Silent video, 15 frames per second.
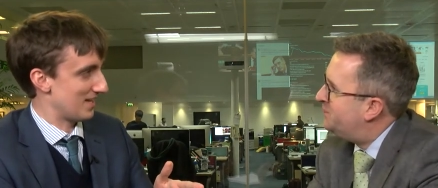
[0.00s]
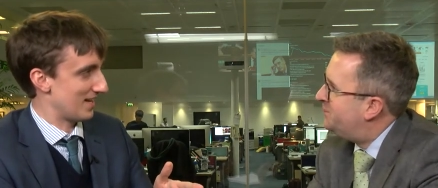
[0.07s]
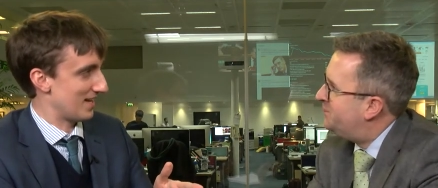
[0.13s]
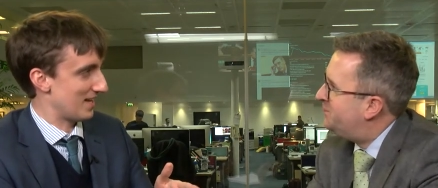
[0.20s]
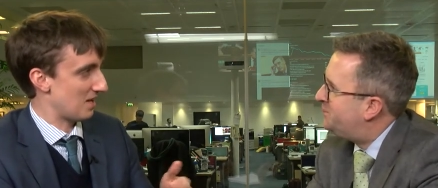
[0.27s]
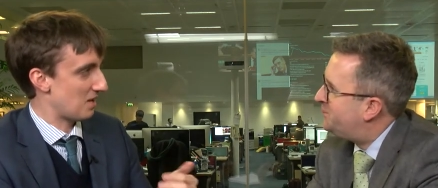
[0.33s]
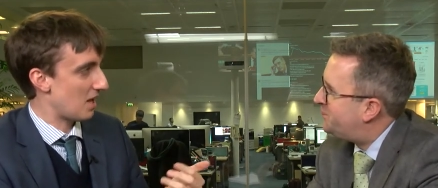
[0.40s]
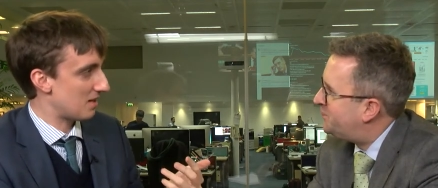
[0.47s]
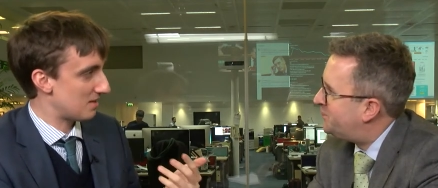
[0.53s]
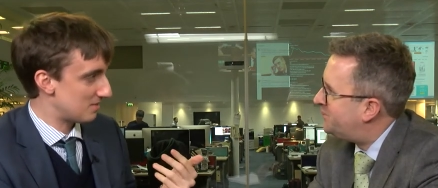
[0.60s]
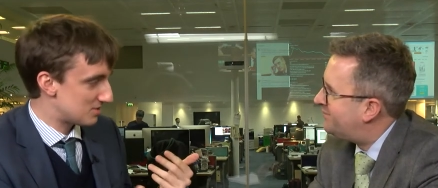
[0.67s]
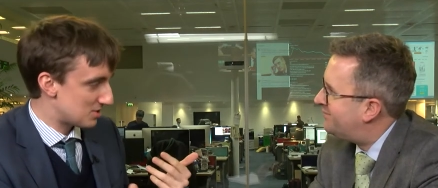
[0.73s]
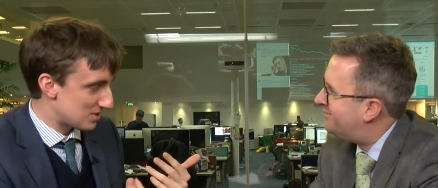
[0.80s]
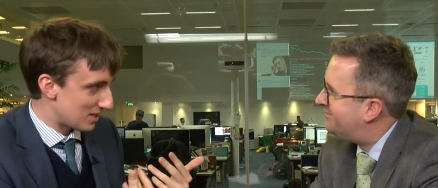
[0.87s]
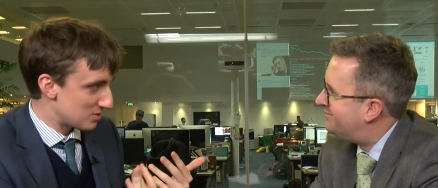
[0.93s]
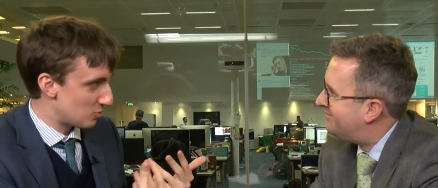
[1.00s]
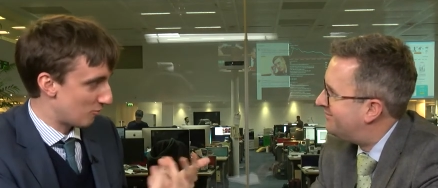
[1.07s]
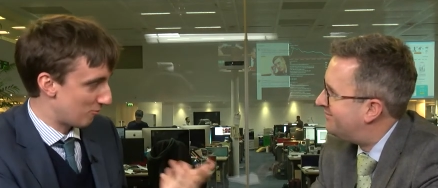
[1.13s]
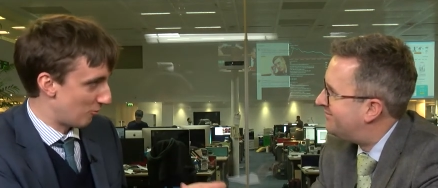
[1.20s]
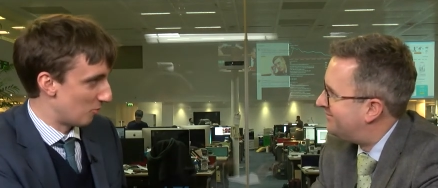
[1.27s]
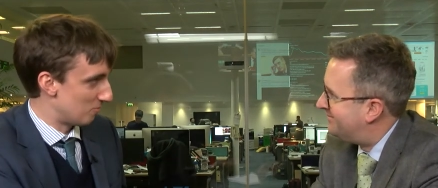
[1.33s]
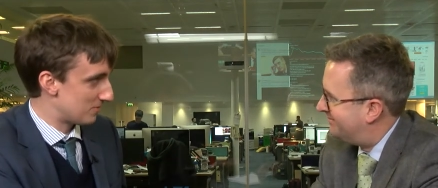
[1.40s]
Speaker 1: uh, decided to
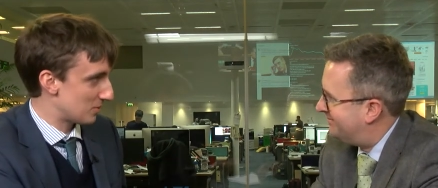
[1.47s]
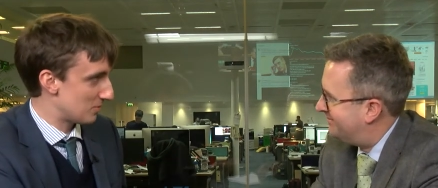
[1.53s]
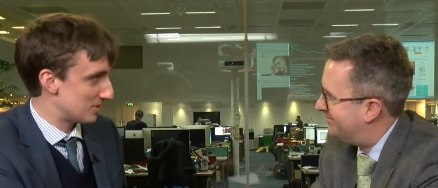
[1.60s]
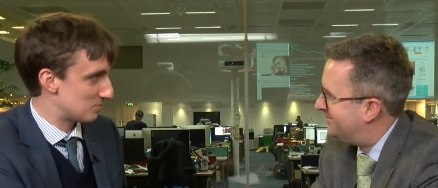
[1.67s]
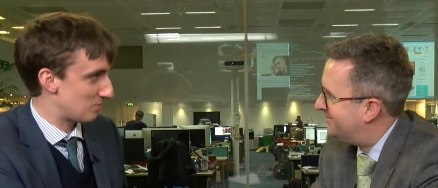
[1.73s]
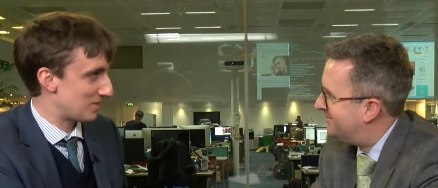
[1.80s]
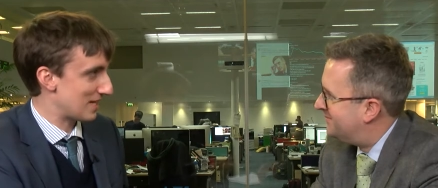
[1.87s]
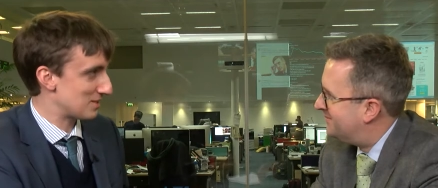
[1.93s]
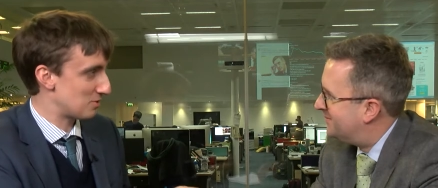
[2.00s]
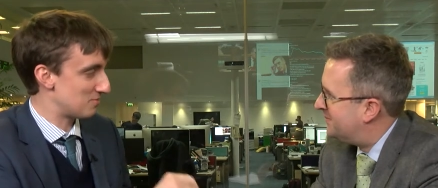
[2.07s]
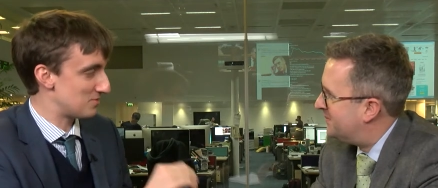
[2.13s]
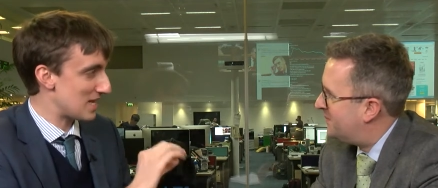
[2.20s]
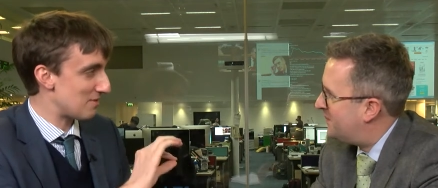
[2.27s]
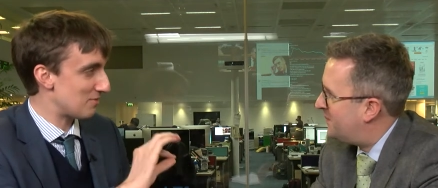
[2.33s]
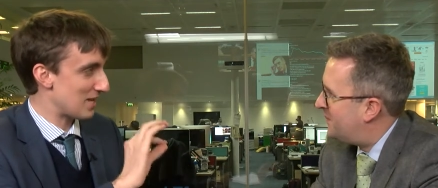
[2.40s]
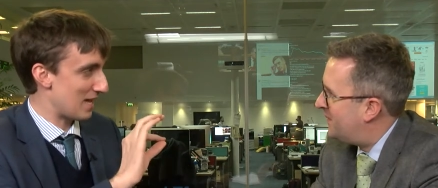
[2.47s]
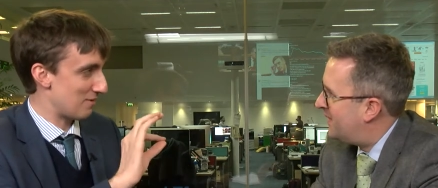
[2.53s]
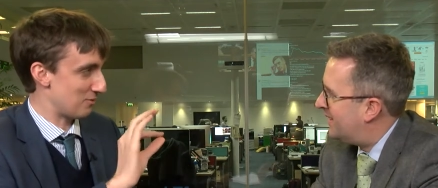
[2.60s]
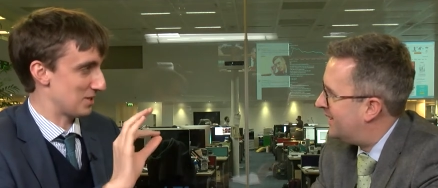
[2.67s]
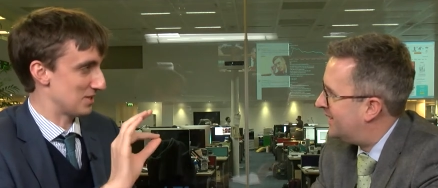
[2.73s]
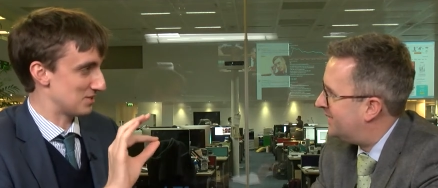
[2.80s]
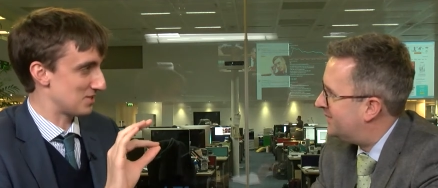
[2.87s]
inform viewers with that sort of David
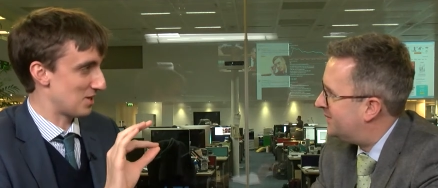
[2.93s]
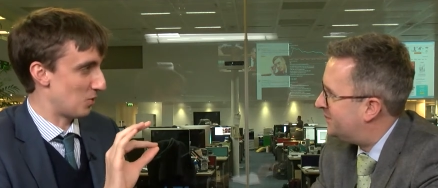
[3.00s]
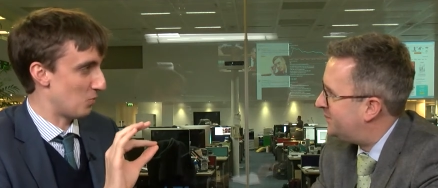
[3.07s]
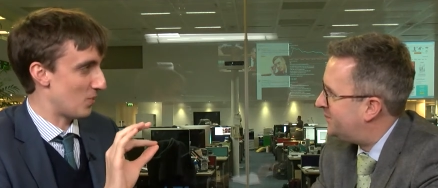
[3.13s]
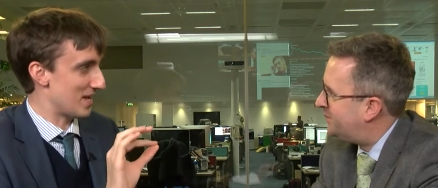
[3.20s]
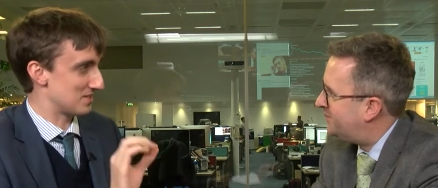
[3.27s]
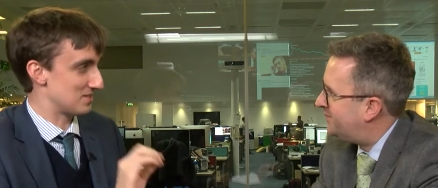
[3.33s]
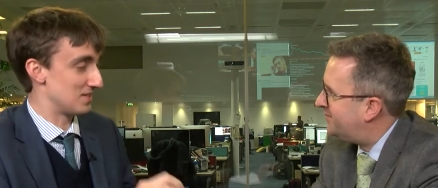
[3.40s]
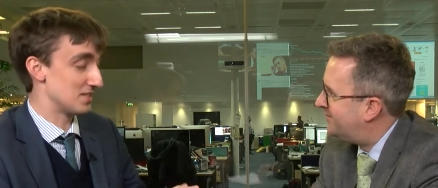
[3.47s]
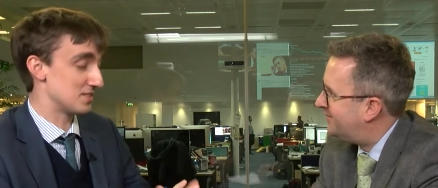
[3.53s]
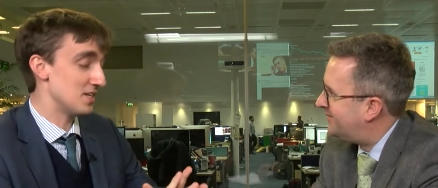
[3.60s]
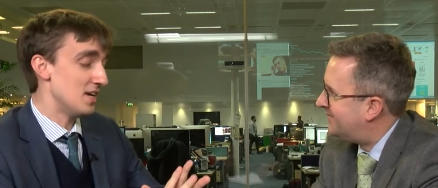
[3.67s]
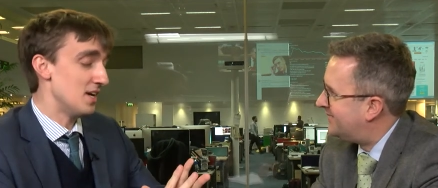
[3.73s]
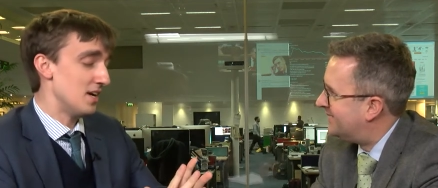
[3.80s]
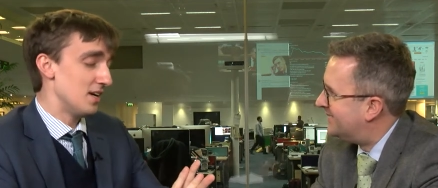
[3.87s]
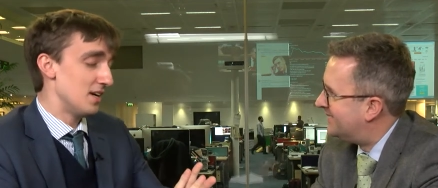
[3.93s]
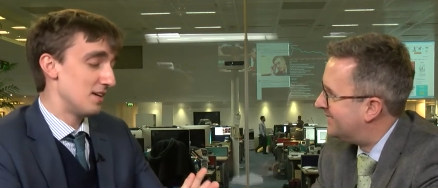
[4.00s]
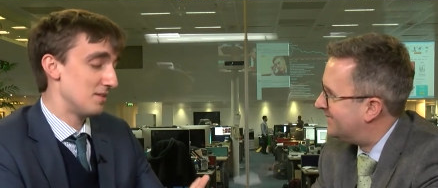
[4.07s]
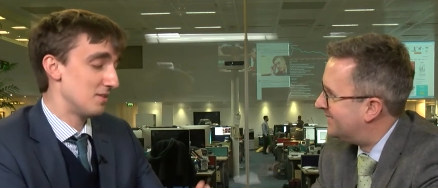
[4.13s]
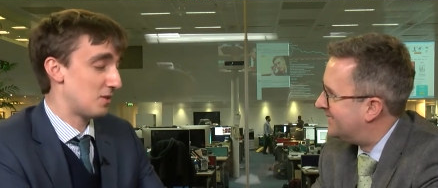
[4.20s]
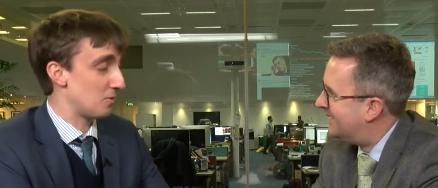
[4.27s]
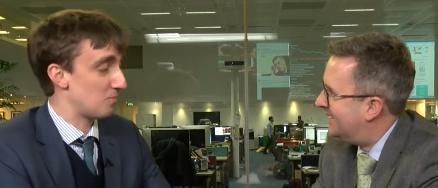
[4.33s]
Evennett style wit that
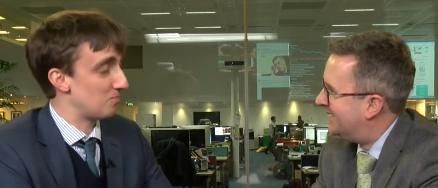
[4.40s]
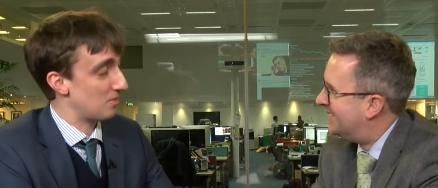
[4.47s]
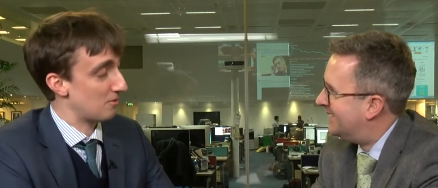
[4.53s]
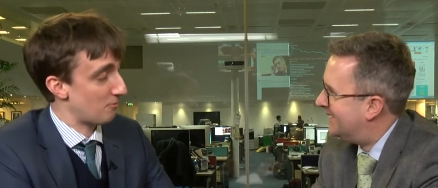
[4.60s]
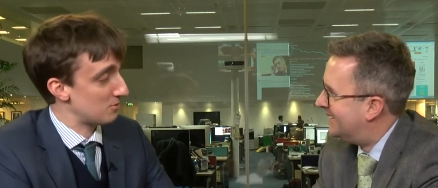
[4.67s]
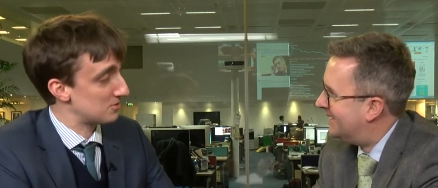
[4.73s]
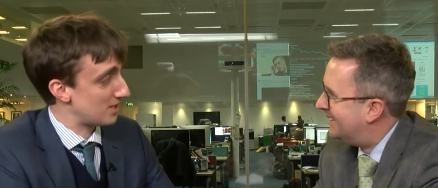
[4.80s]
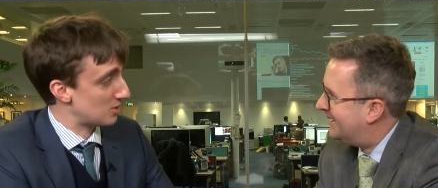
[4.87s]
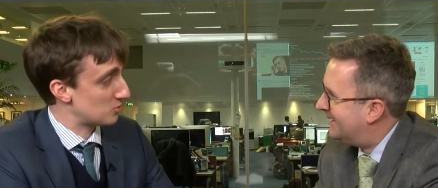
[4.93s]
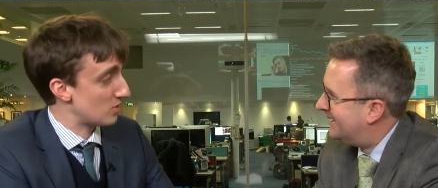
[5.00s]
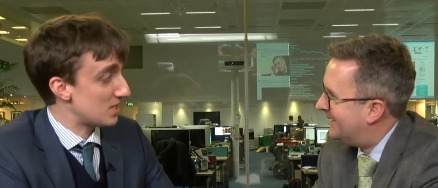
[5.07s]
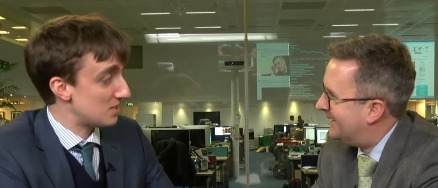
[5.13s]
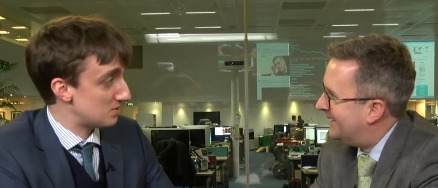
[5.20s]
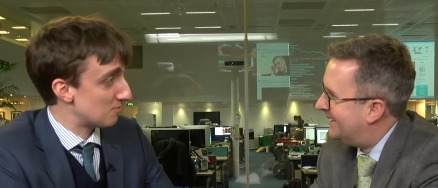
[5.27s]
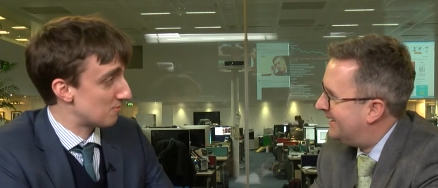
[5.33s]
the, the foreign secretary is the